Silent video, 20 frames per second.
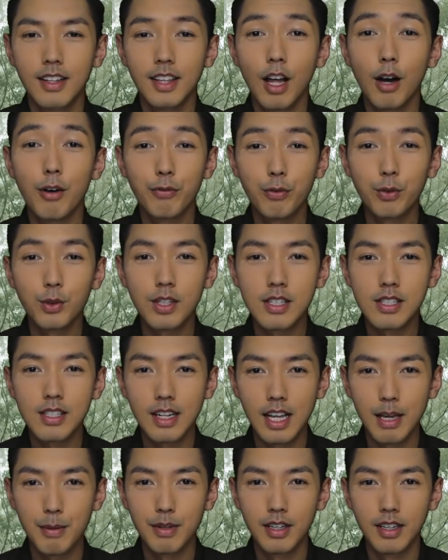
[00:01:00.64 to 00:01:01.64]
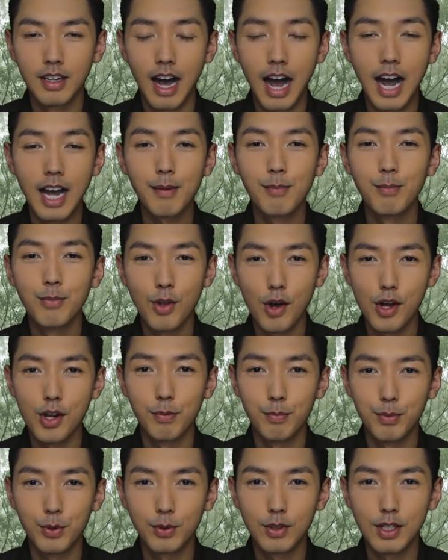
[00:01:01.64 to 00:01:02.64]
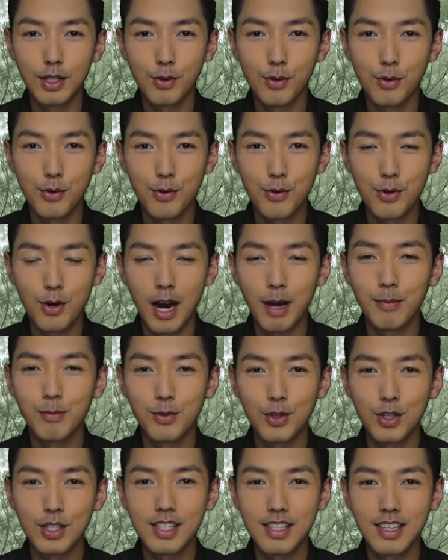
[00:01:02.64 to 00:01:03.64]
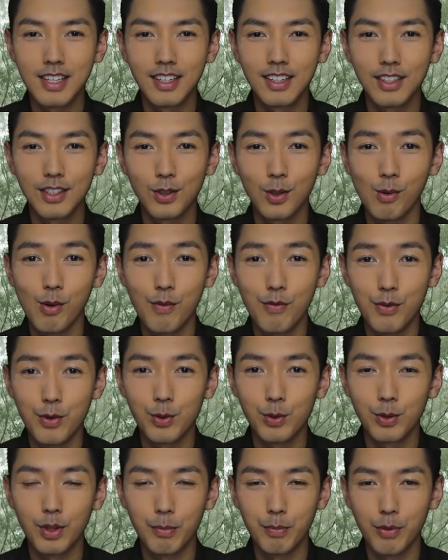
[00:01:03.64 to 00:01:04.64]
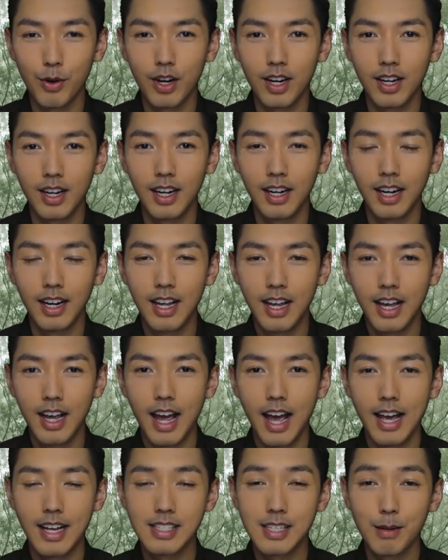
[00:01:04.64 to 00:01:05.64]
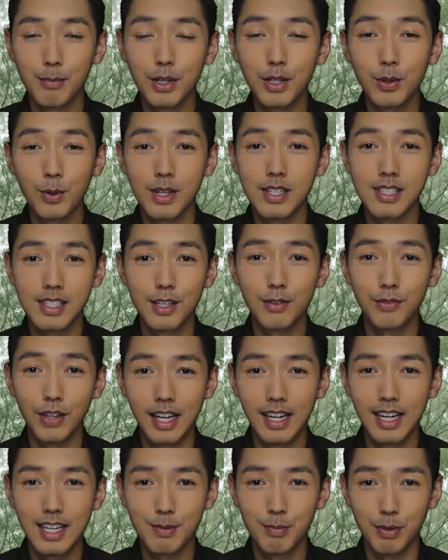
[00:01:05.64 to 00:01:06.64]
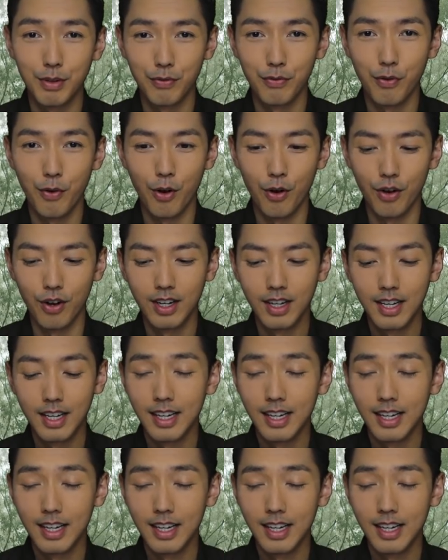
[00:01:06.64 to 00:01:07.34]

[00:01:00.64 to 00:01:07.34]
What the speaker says: Now, full disclaimer, I am not a beauty guru, I'm just here to review the product as someone who has served NS before.